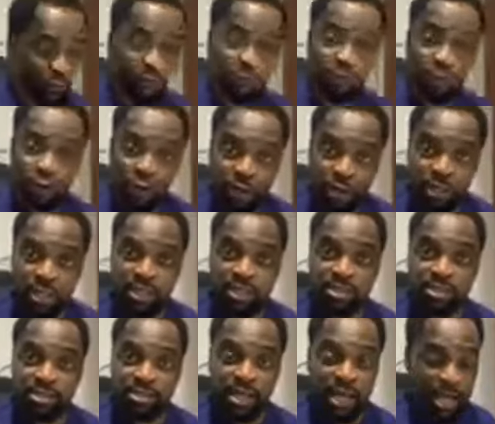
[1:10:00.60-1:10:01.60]
few of your
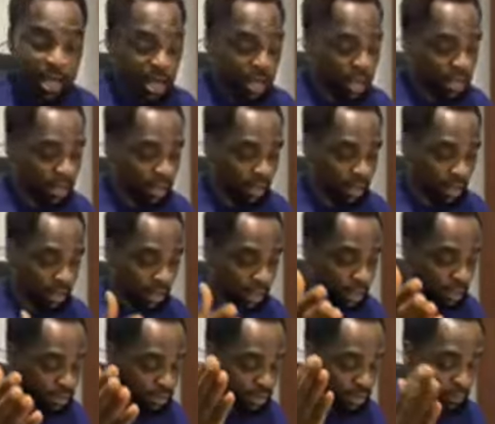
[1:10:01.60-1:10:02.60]
colleagues,
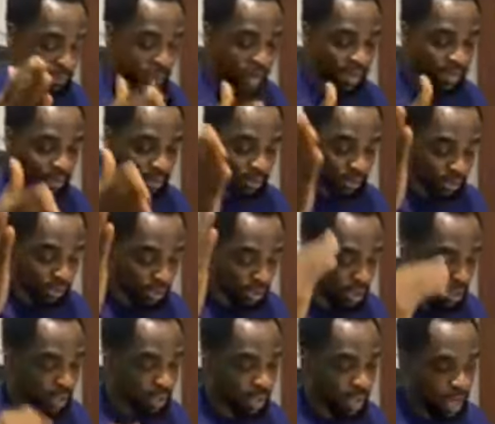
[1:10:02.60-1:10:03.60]
Sipasi,
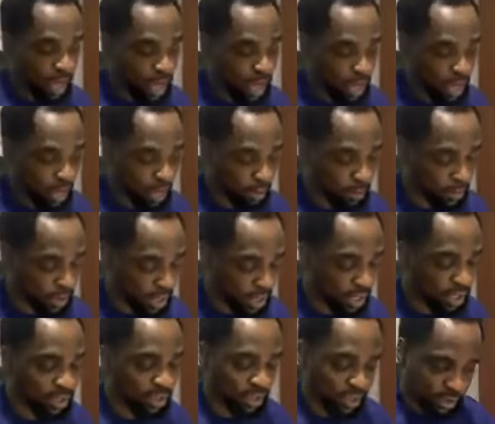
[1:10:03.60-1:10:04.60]

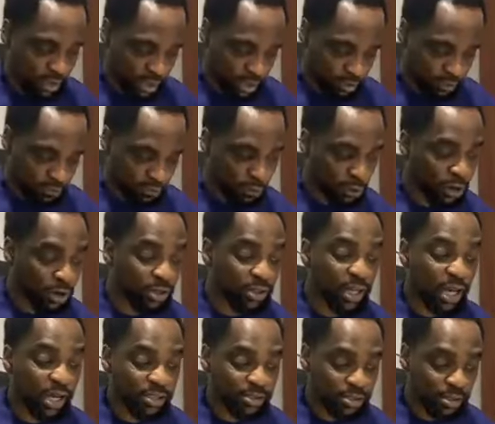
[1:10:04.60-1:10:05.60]
Benedict, and a few
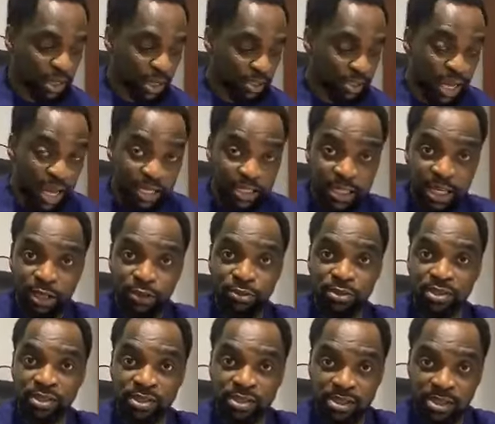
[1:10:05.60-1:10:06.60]
others. Daniel,
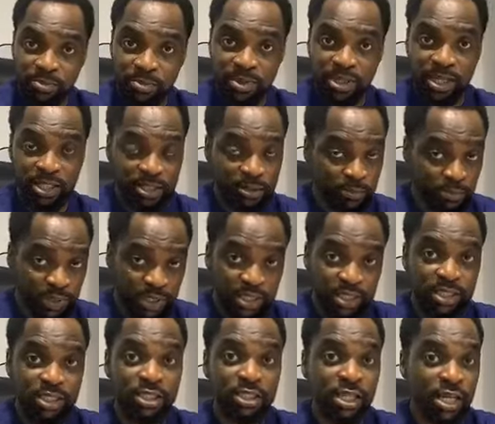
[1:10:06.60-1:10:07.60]
who's in CBN in
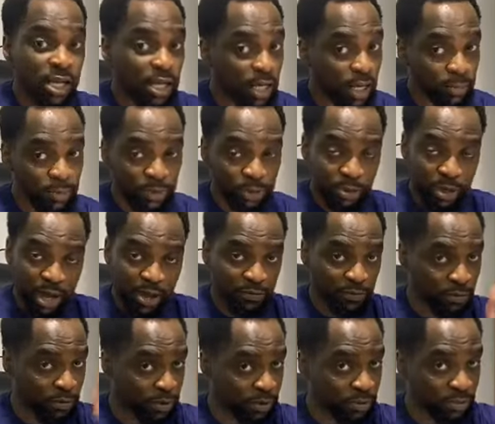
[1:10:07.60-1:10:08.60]
Benin. I mean, you
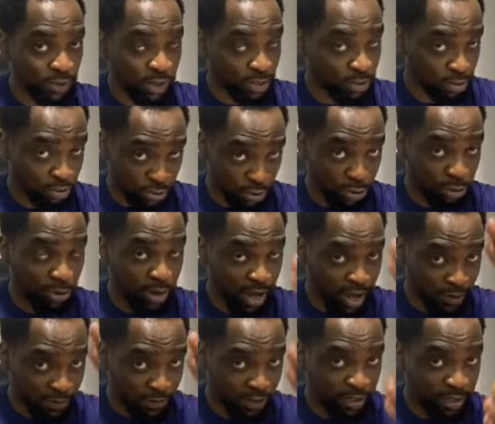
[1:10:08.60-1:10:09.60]
have you
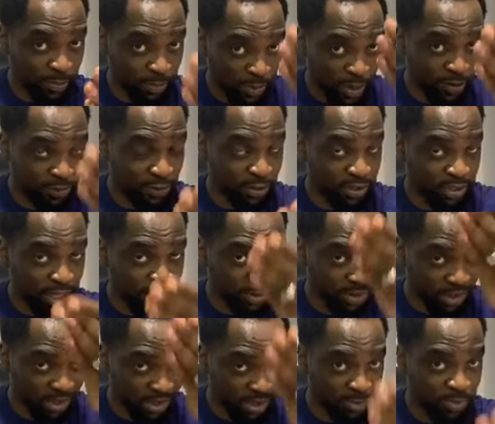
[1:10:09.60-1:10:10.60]
have an Empire
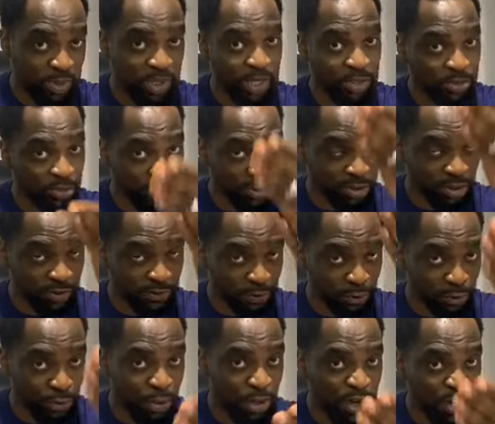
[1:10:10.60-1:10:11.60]
volunteers in CBN. So those of
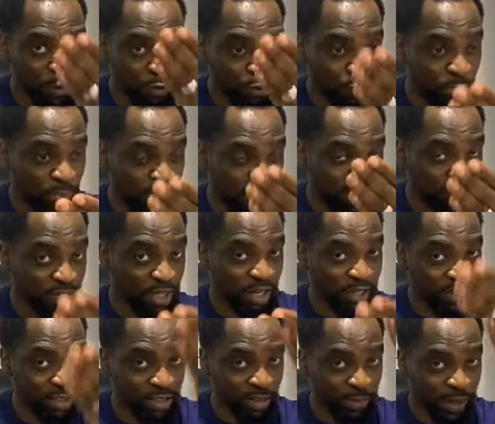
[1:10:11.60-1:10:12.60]
you who may have
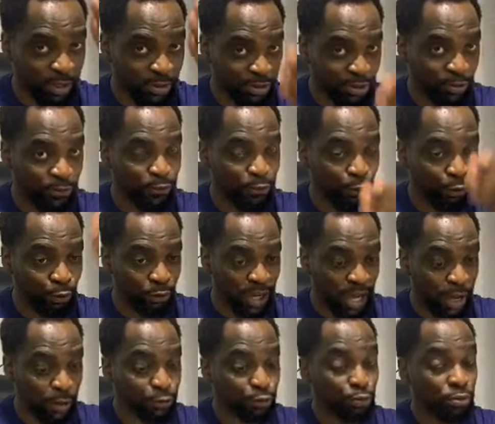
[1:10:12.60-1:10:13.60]
challenges about soft loan,
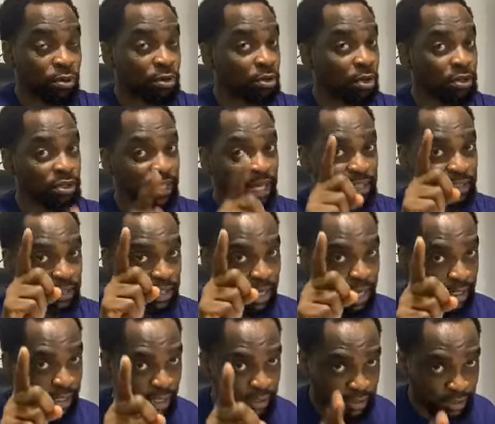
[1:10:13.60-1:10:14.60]
how to, not that it
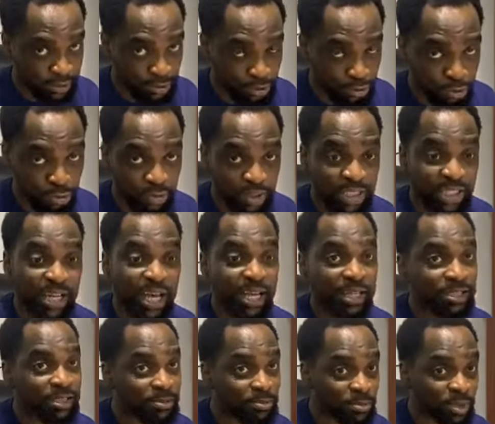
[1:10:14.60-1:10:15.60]
can assist you,
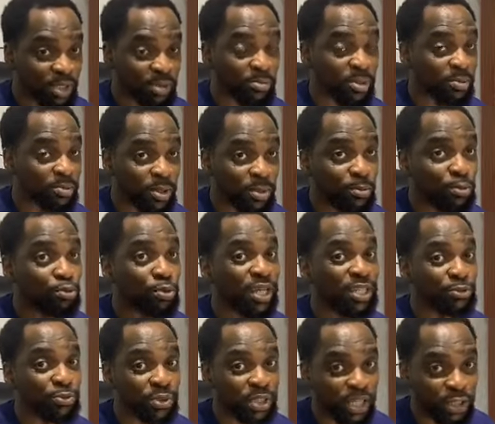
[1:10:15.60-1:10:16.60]
it may be able to
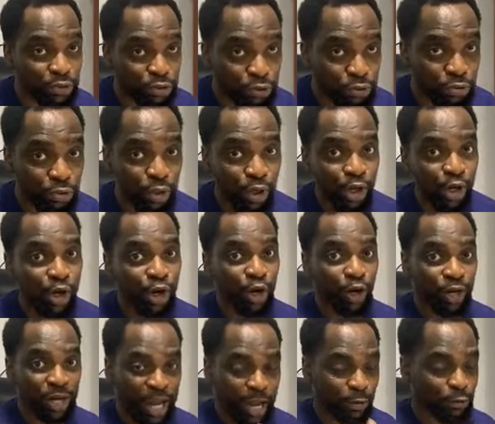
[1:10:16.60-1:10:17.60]
educate you
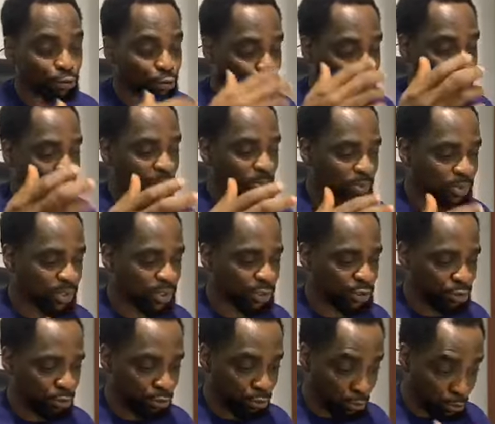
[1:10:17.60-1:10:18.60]
on how to do your
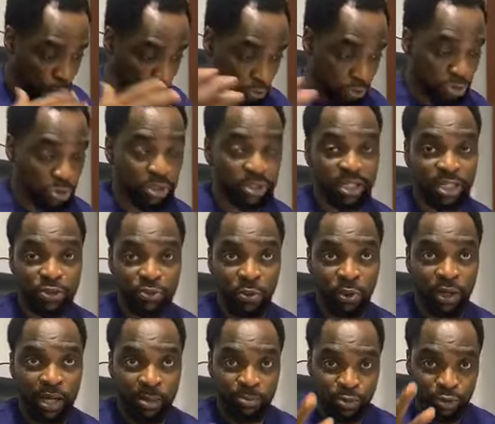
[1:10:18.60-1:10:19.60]
application. So use your
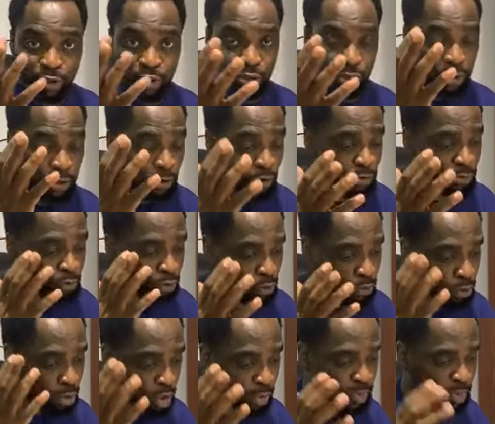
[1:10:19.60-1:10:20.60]
network. I'm sure you
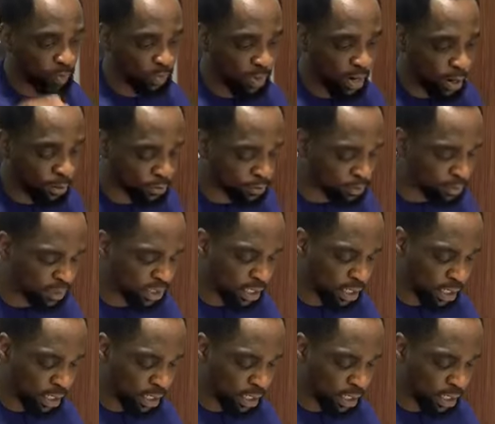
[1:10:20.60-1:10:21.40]
will all be proud